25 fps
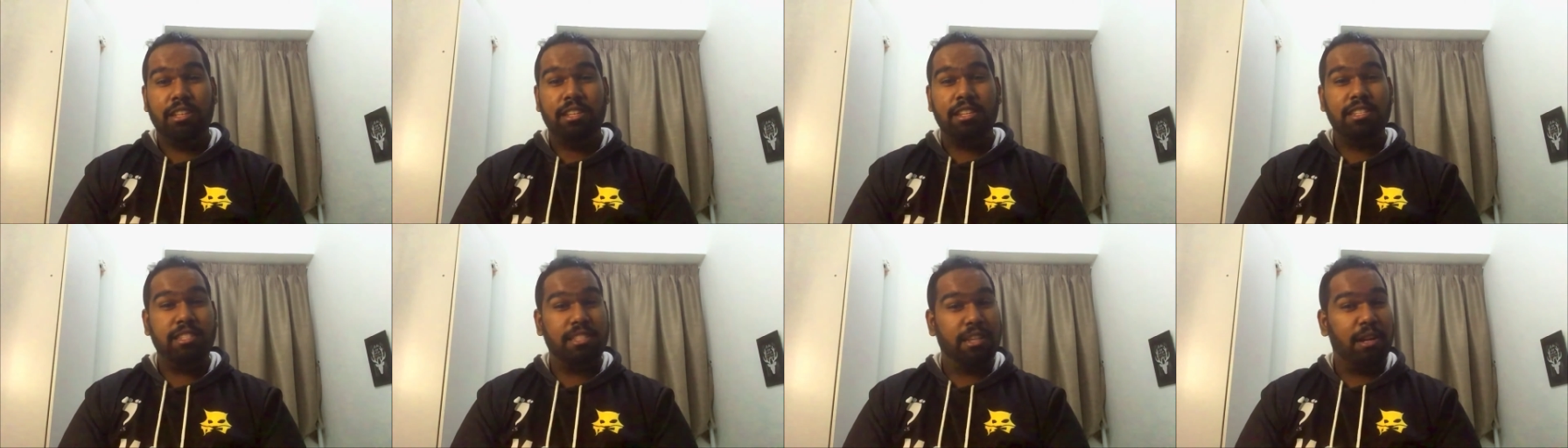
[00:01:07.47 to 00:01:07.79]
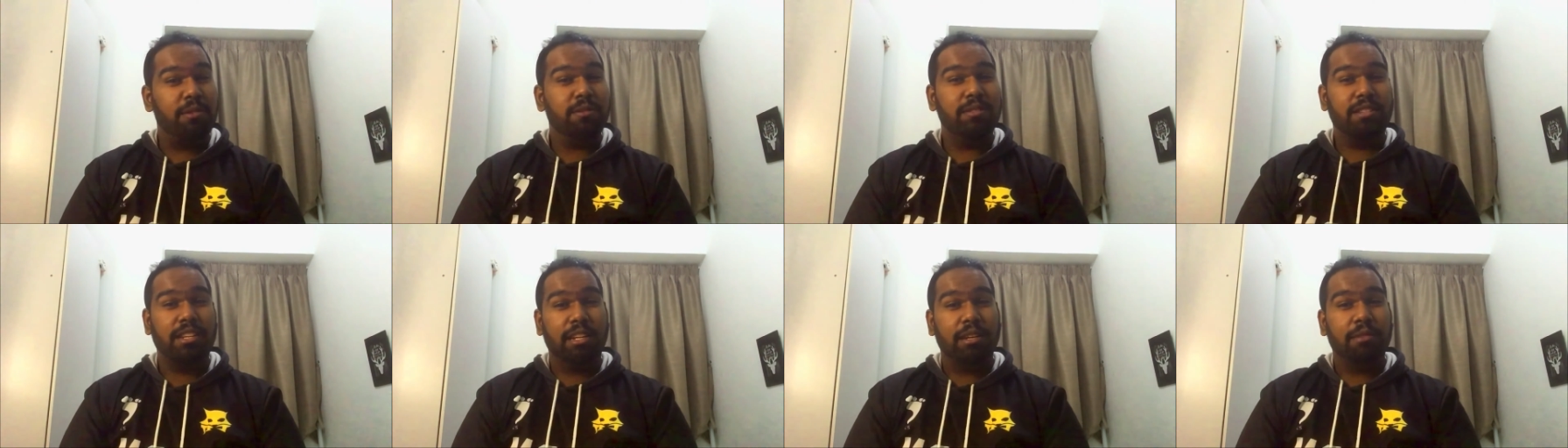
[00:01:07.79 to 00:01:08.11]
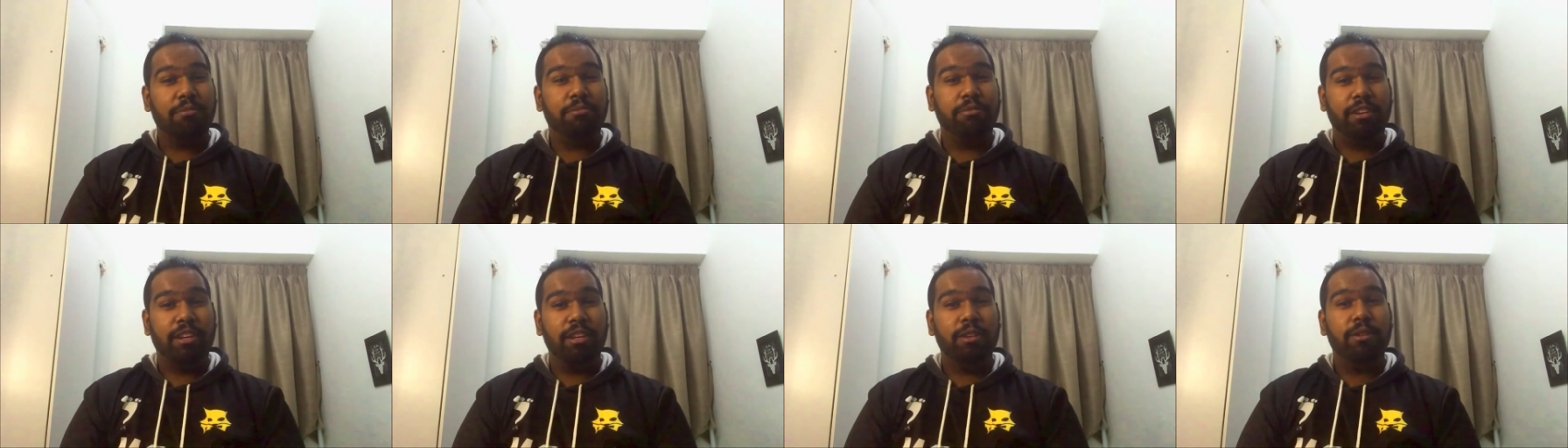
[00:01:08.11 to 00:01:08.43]
He sounds like
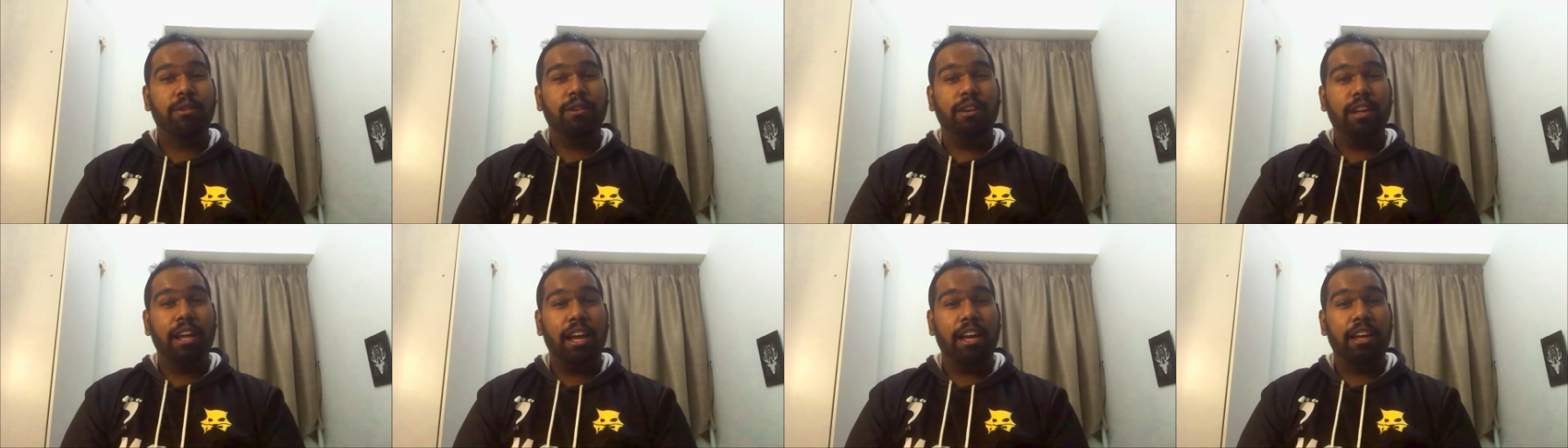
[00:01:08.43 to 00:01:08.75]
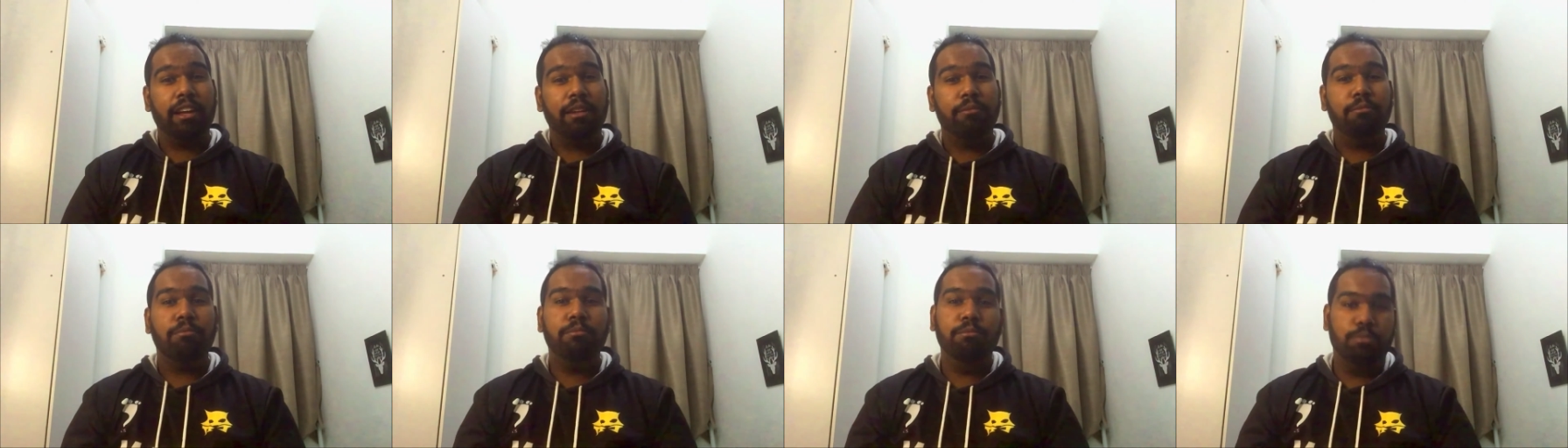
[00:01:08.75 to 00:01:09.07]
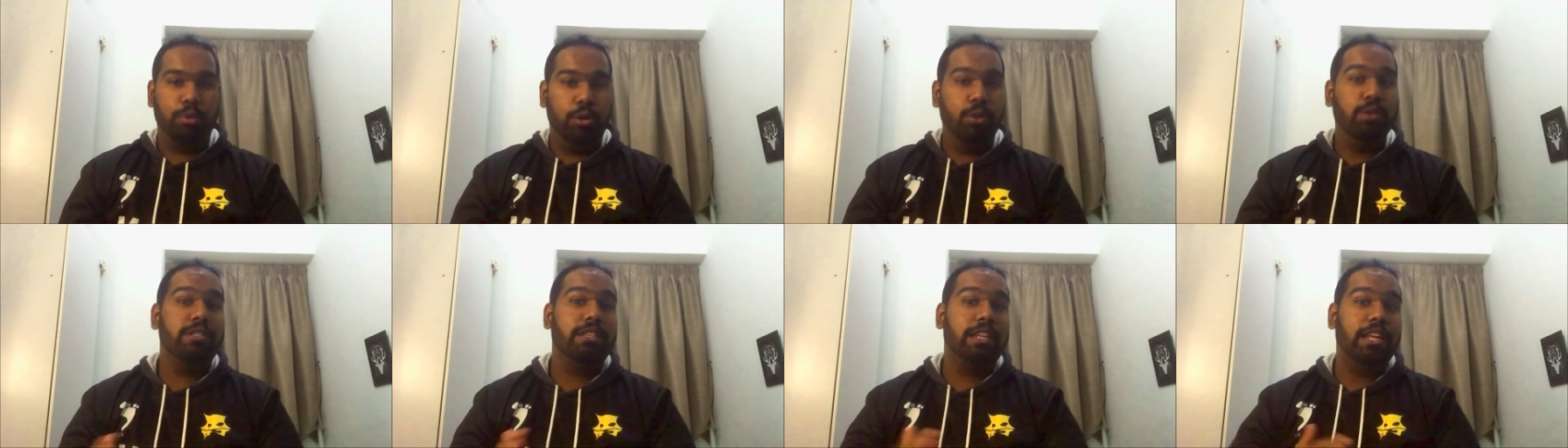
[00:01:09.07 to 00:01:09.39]
a pretty good guy,
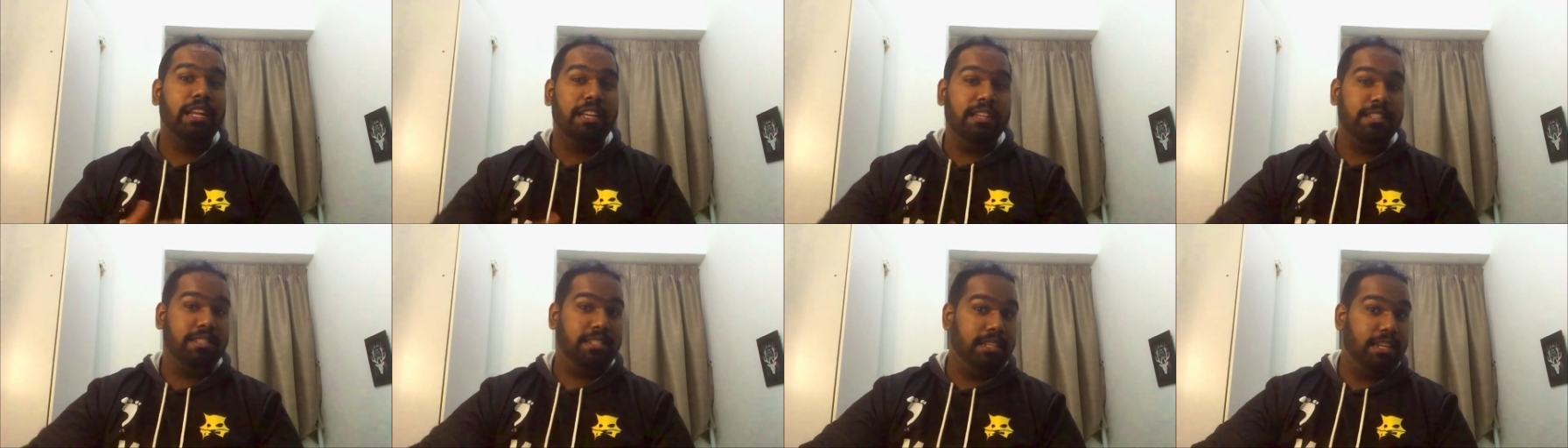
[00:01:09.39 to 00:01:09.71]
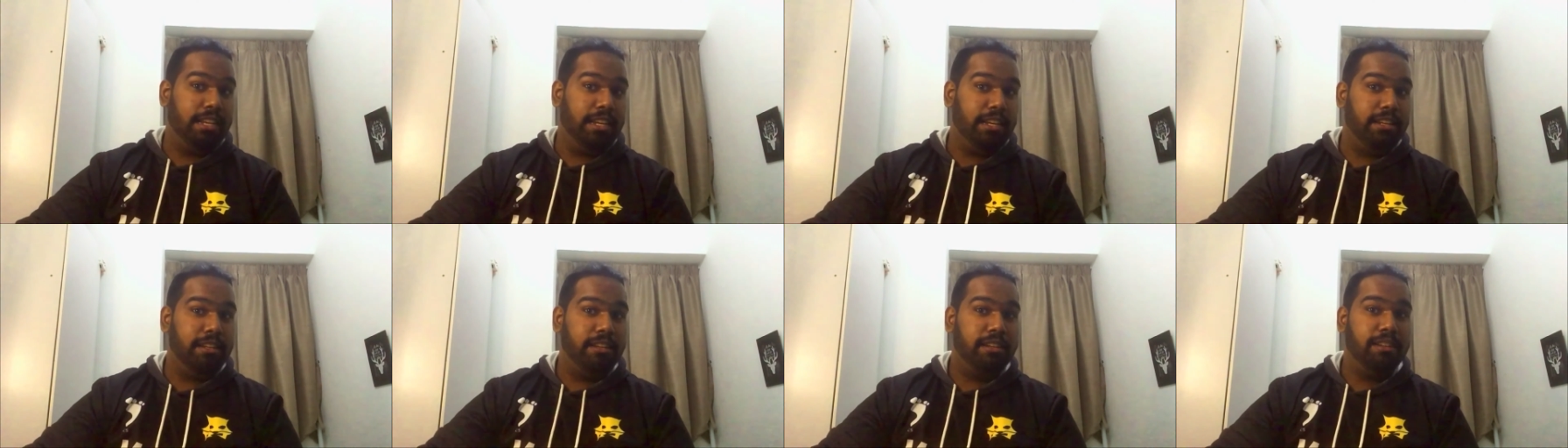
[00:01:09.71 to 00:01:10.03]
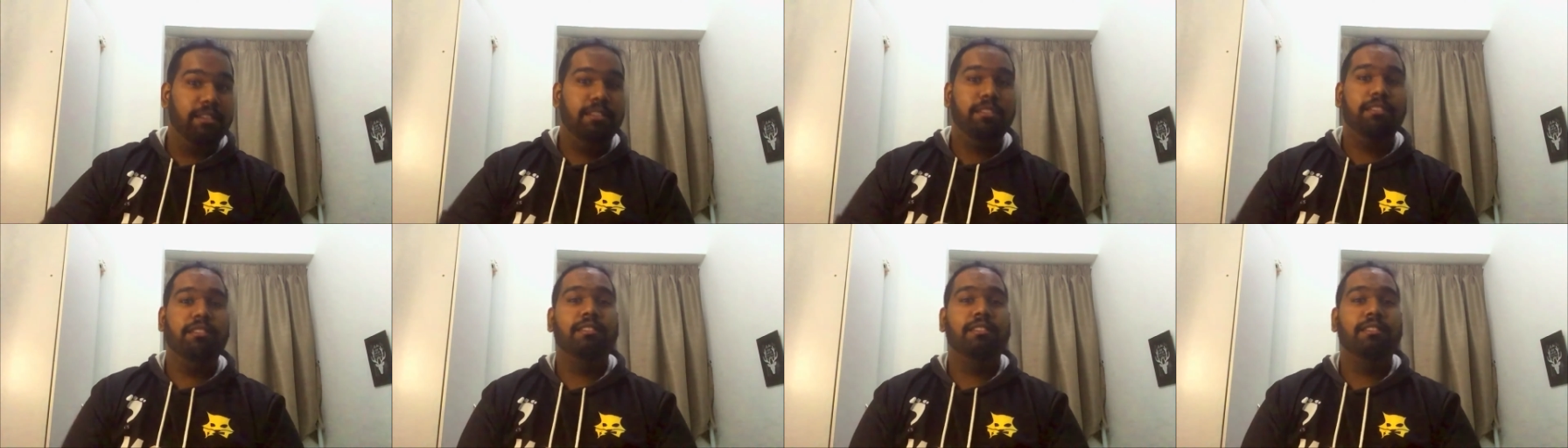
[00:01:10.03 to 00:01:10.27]
boasting aside.